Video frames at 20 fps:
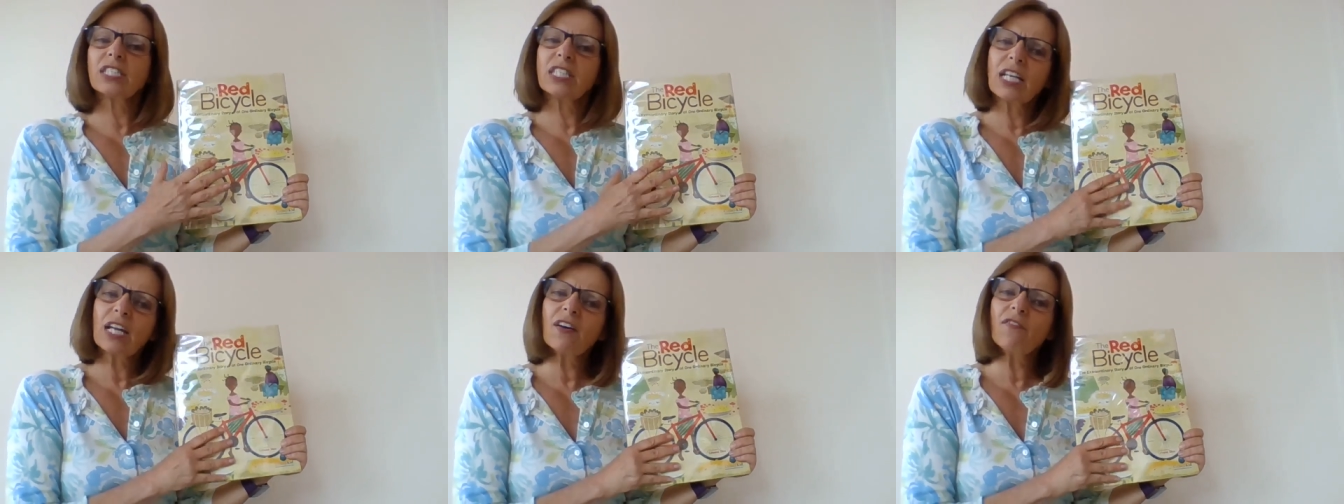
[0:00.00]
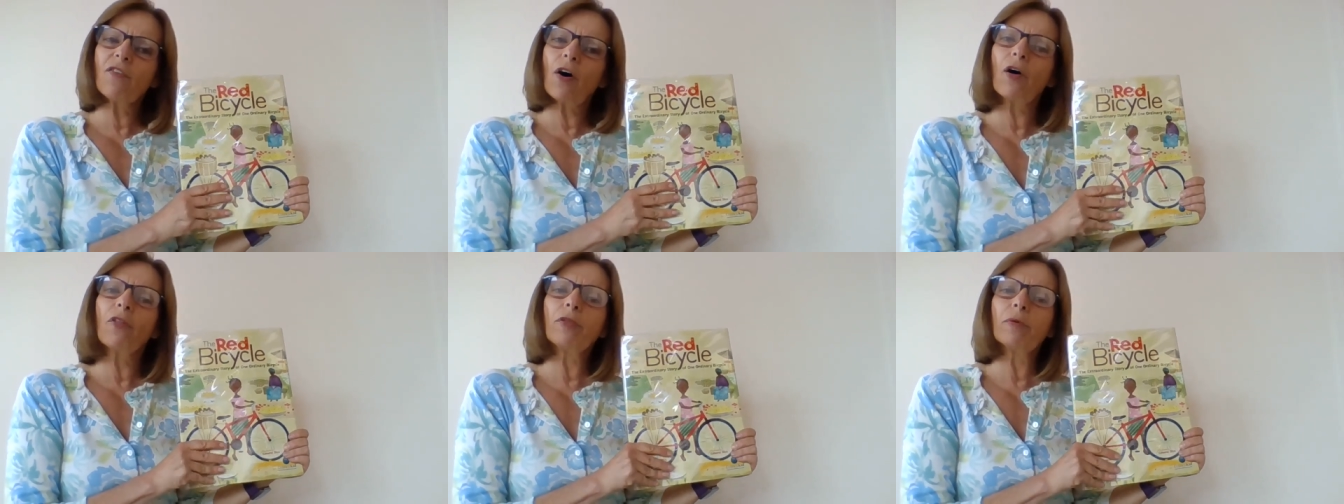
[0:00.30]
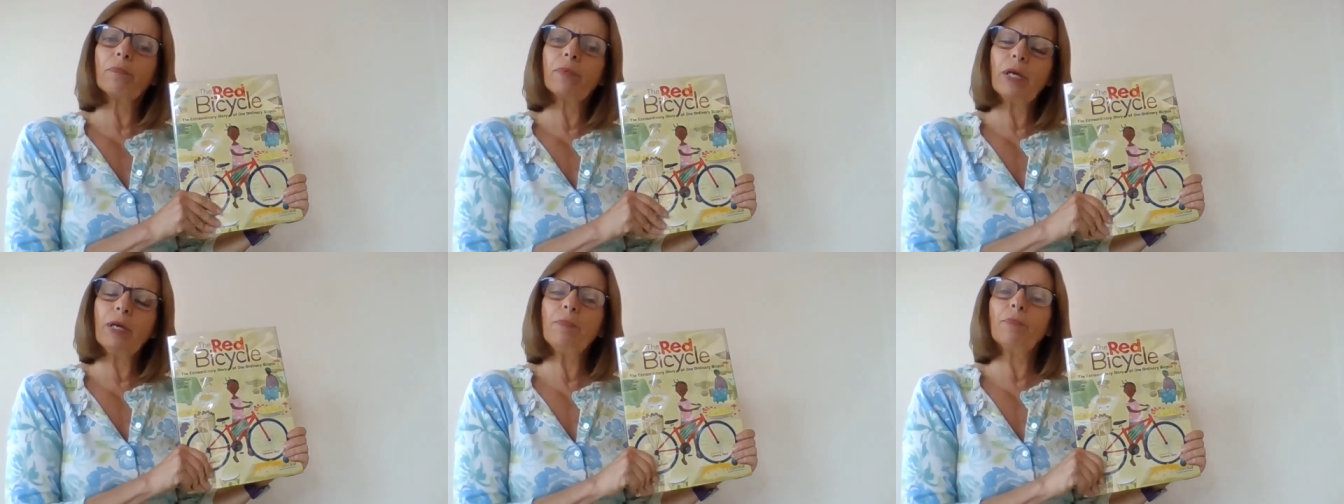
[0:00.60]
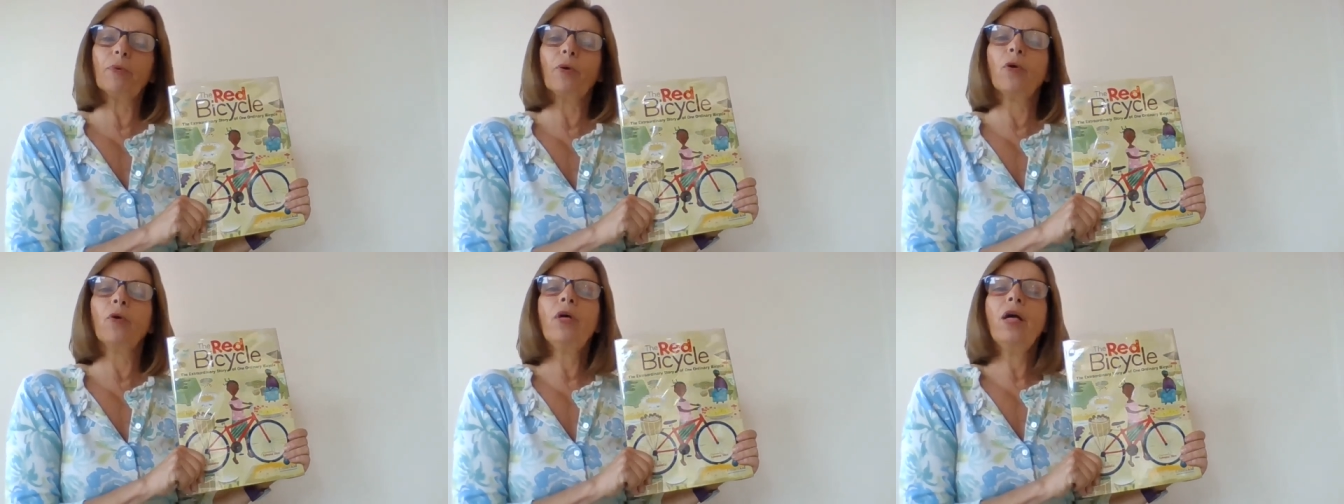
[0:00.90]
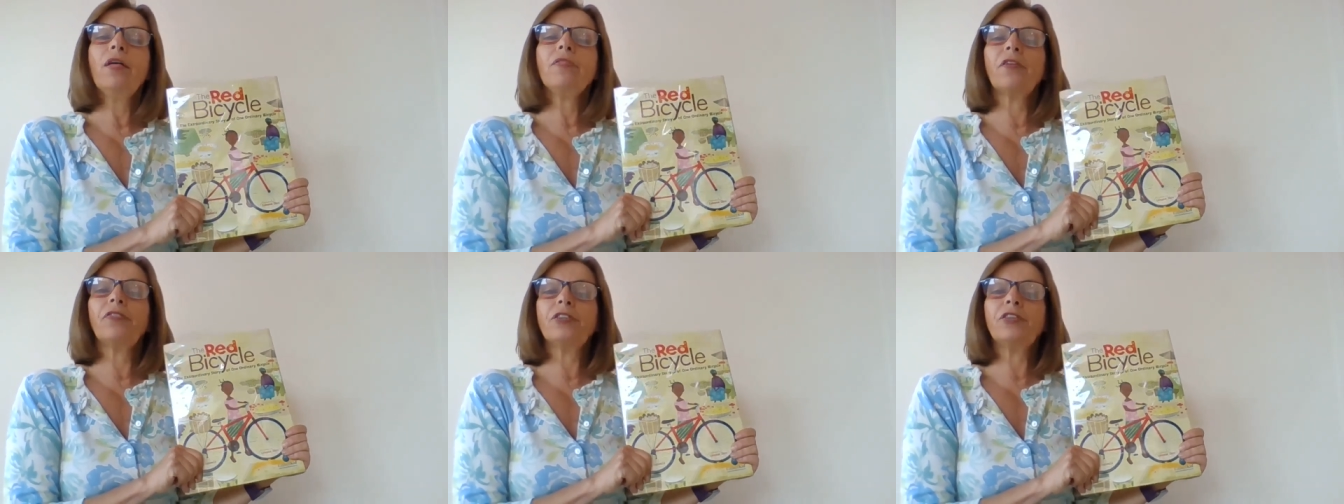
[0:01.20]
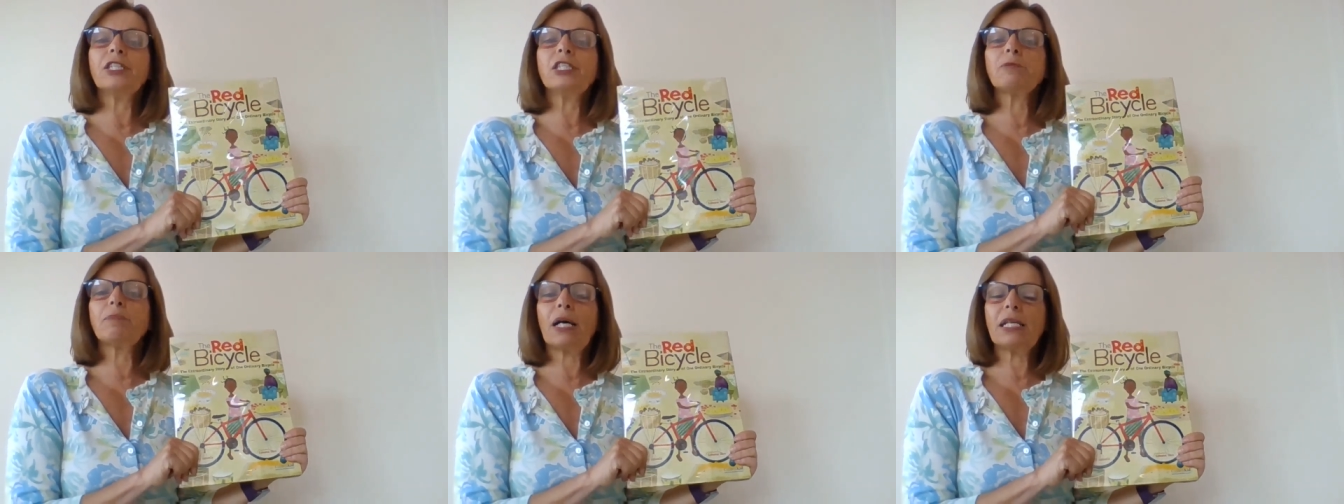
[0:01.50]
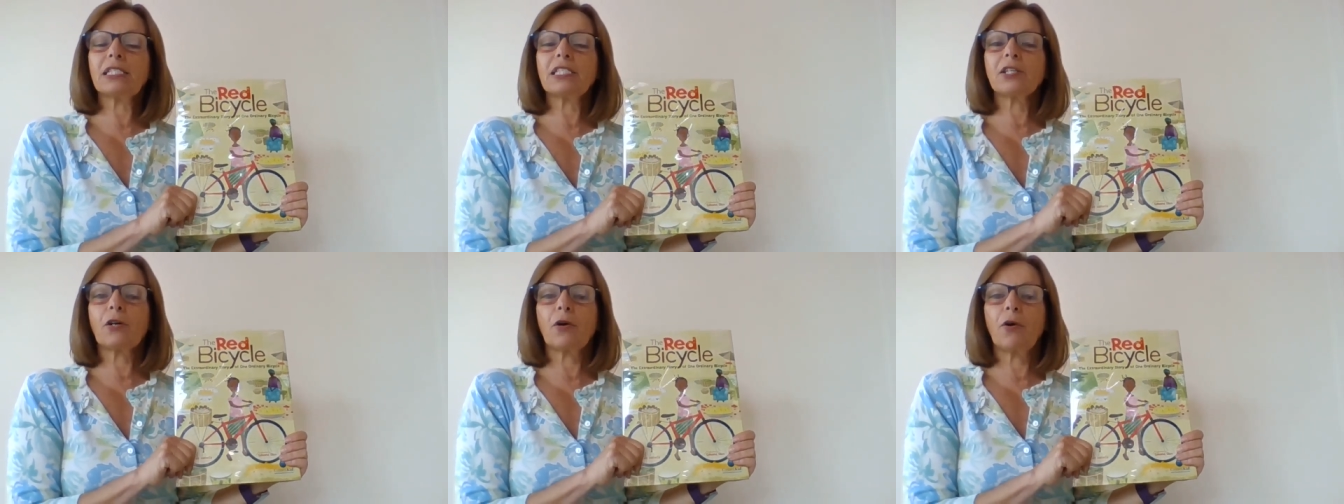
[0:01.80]
Think of all the people that this
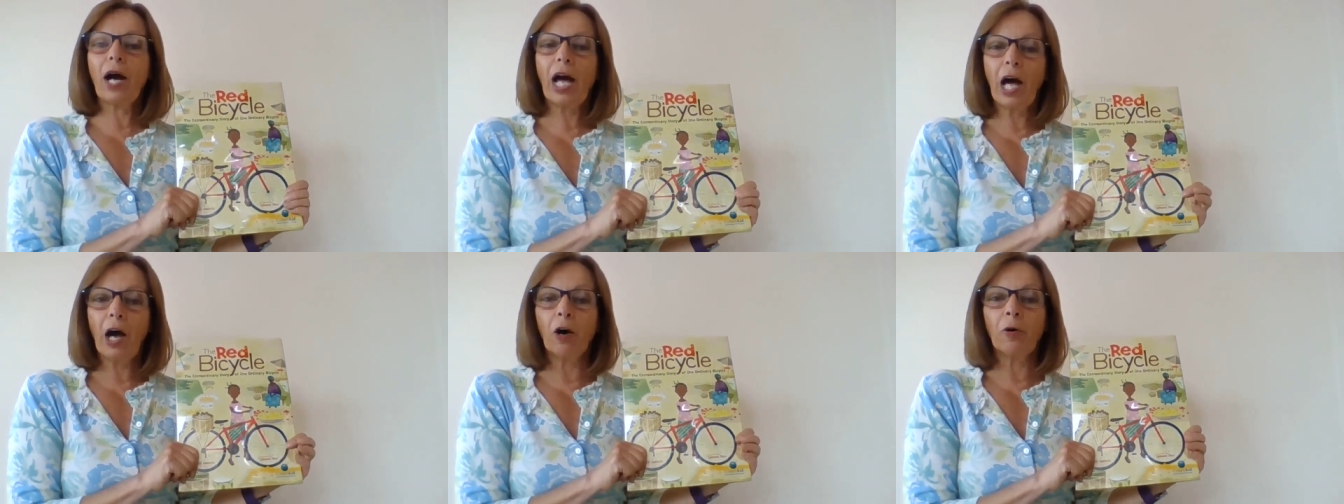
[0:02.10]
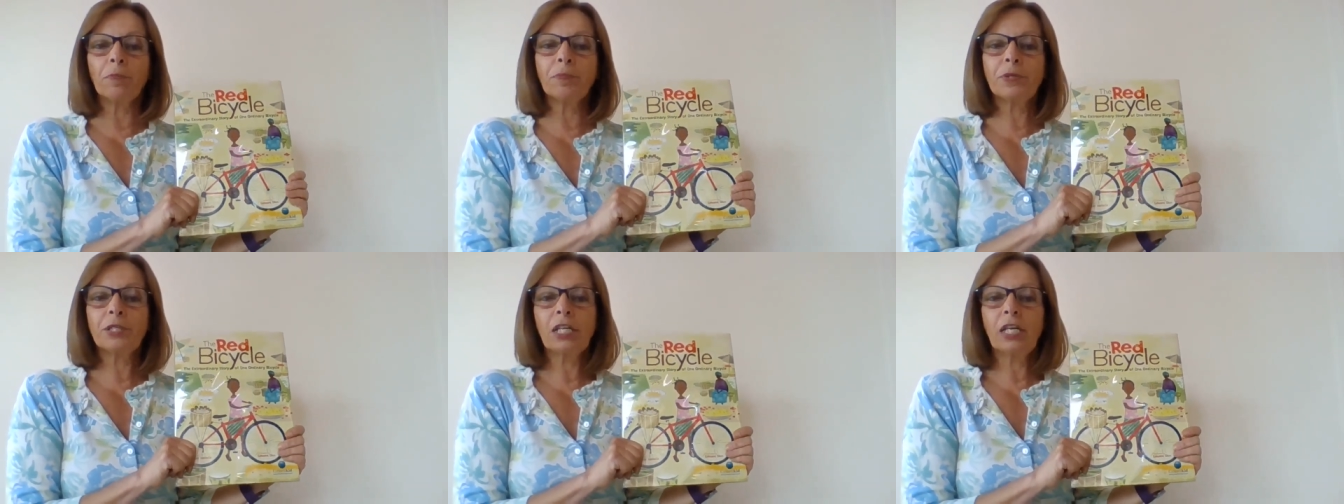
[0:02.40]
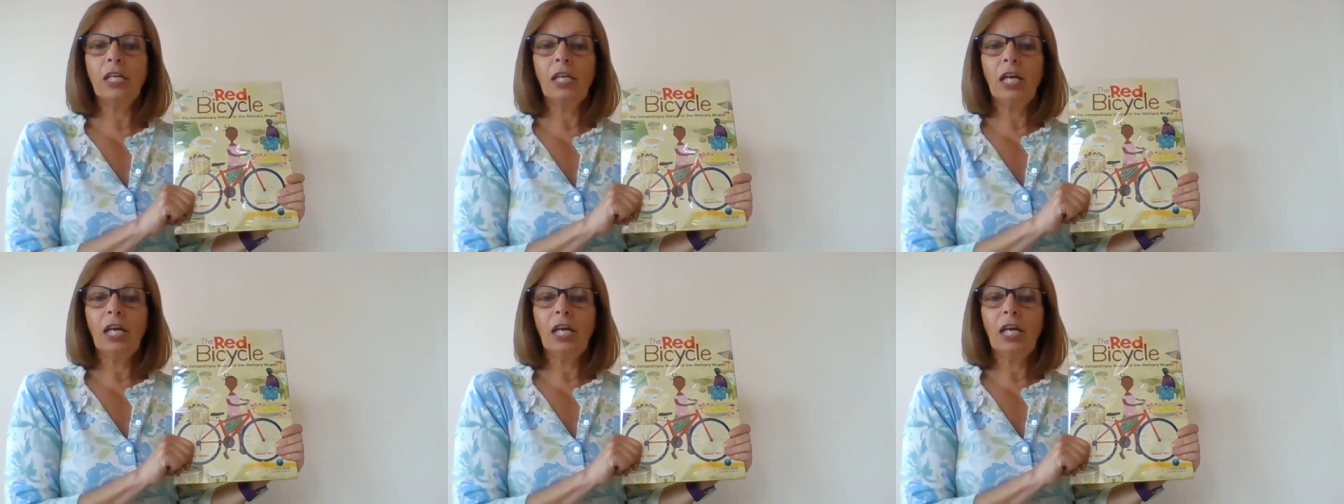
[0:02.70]
bicycle helped